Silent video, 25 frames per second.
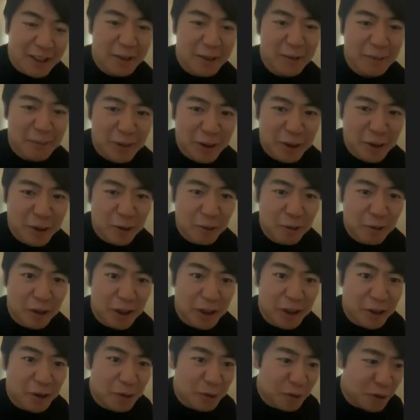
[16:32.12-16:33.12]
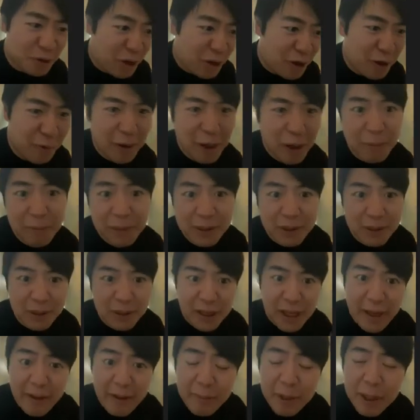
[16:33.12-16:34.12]
a bit too early to talk about.
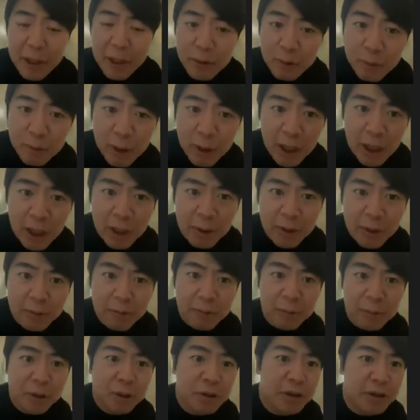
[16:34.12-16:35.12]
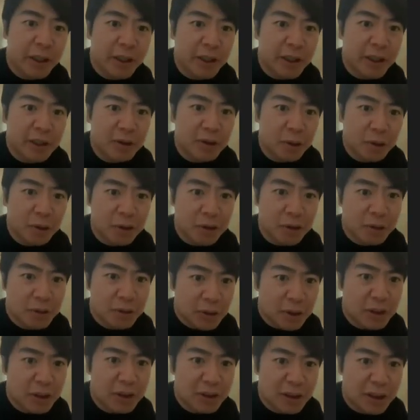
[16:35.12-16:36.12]
But the gaming music is also,
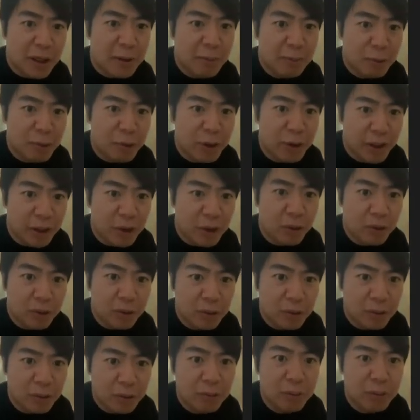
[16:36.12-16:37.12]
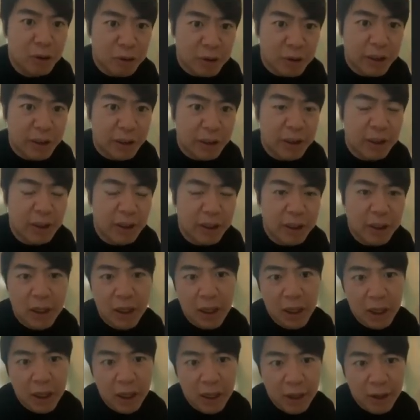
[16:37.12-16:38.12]
there's some really good music
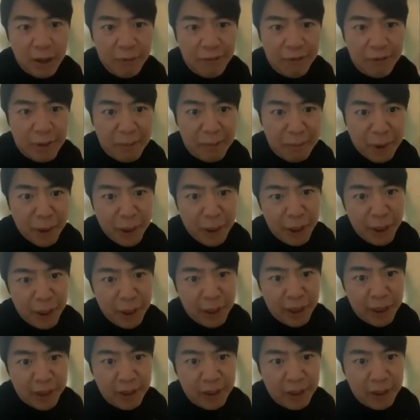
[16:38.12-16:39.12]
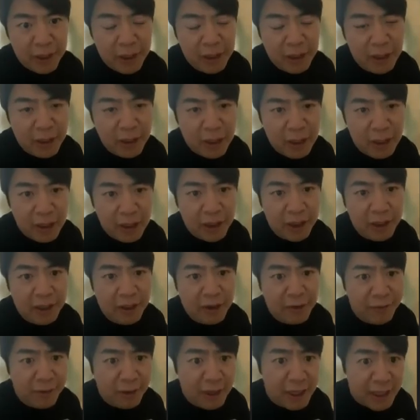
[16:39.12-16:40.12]
from like League
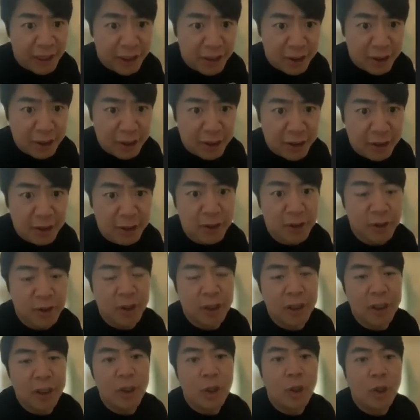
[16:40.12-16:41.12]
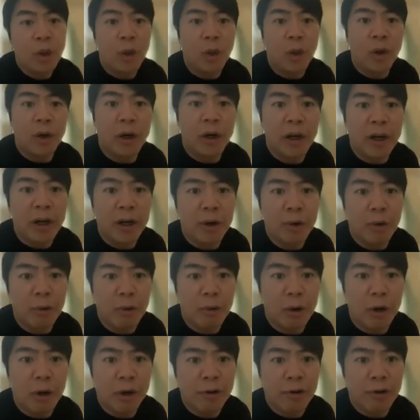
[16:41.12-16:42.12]
of Legends or
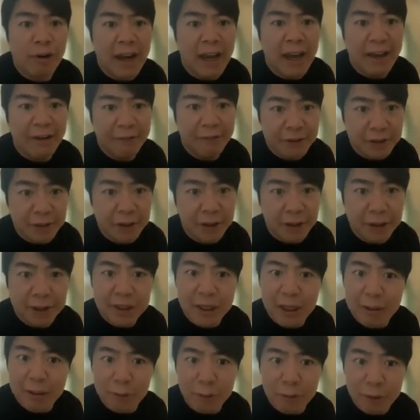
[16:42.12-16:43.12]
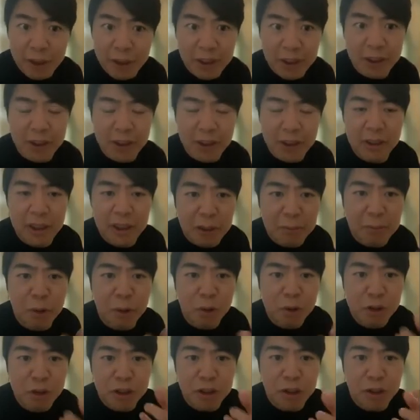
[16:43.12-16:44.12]
Warcraft. There's some really
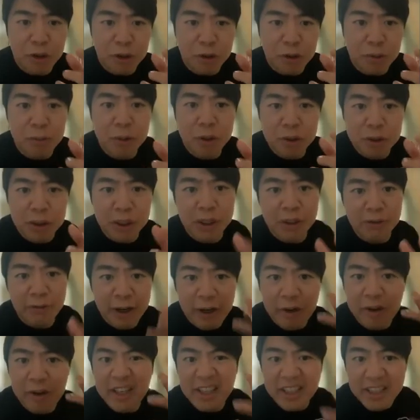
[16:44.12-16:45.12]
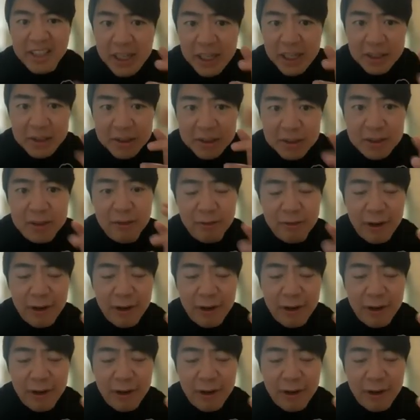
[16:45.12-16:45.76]
emotional music, very intense